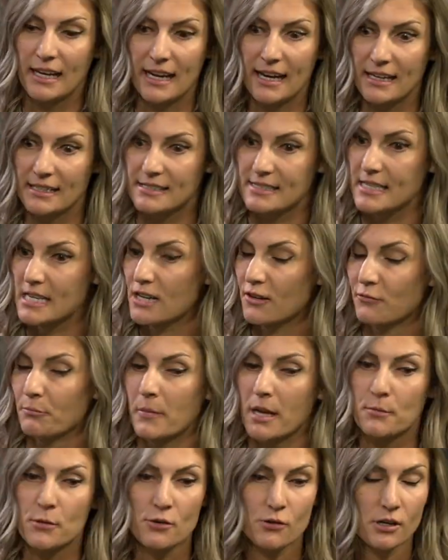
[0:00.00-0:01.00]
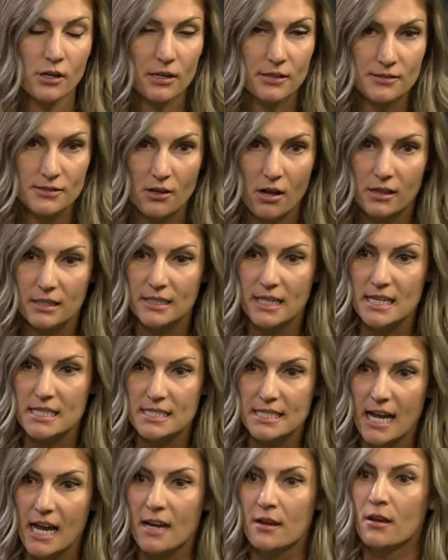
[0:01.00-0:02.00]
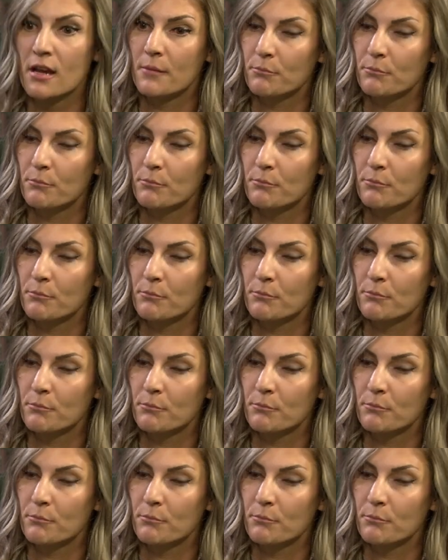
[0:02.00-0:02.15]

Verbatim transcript: and see if maybe you can consolidate debt.